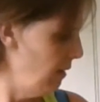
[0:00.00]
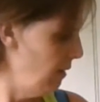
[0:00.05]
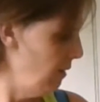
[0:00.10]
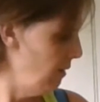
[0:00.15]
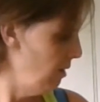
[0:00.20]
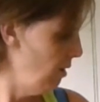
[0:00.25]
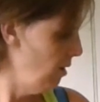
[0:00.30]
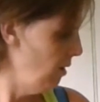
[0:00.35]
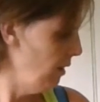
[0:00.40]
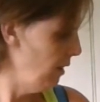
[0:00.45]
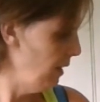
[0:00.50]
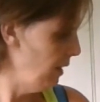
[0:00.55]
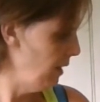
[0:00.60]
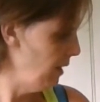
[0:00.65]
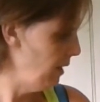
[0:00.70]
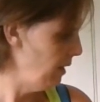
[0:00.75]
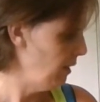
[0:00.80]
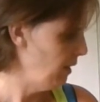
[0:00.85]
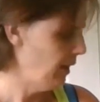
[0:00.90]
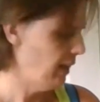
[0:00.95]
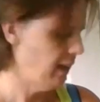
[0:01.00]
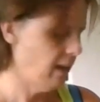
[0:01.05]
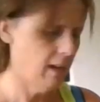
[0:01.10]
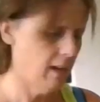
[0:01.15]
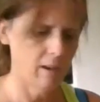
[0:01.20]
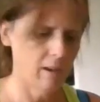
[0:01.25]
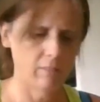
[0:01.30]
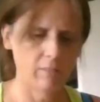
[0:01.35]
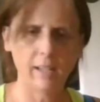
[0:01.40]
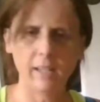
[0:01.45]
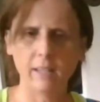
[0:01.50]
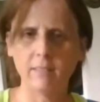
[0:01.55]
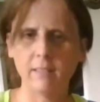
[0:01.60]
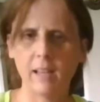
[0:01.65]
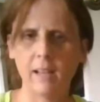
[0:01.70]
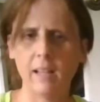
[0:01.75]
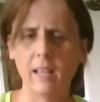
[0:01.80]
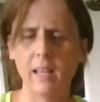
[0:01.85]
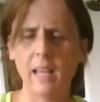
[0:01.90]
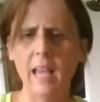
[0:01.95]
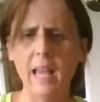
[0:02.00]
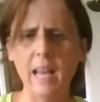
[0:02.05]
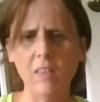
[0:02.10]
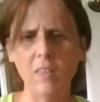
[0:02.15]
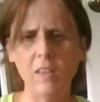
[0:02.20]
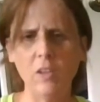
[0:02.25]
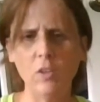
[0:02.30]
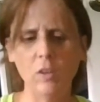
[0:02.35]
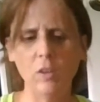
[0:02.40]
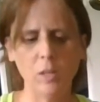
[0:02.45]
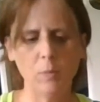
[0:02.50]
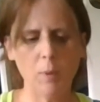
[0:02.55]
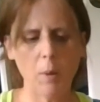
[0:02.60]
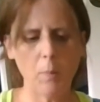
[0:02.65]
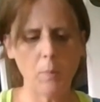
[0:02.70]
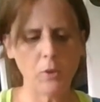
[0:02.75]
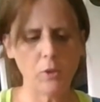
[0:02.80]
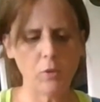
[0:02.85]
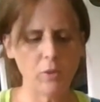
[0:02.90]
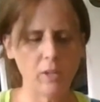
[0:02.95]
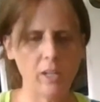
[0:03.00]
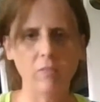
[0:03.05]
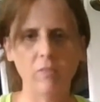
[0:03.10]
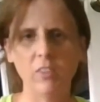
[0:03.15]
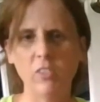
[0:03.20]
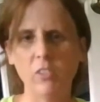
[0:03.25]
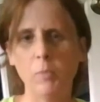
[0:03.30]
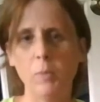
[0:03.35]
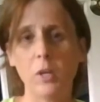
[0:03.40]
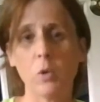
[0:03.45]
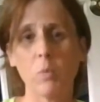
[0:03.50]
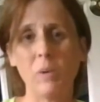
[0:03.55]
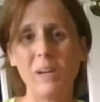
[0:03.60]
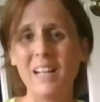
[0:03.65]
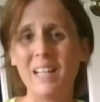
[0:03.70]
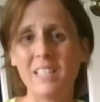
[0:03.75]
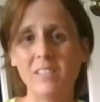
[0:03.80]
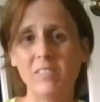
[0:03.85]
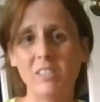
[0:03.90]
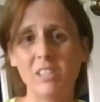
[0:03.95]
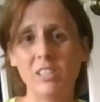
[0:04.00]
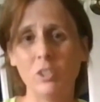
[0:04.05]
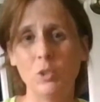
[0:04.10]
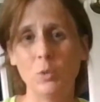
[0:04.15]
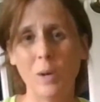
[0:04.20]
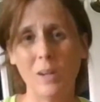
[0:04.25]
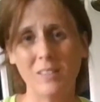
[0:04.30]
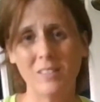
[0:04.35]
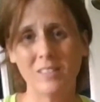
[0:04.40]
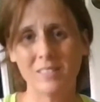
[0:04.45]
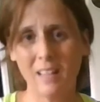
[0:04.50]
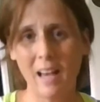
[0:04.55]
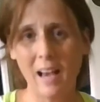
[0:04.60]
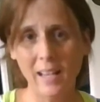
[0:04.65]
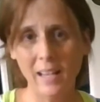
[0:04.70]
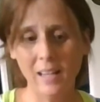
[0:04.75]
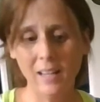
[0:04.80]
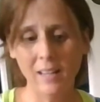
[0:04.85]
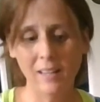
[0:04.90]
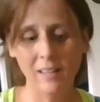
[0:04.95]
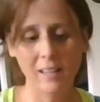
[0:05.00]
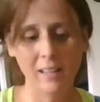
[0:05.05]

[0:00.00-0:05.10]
all I have. Like I said, anything you can come up with creative, this would be a great activity to do outside.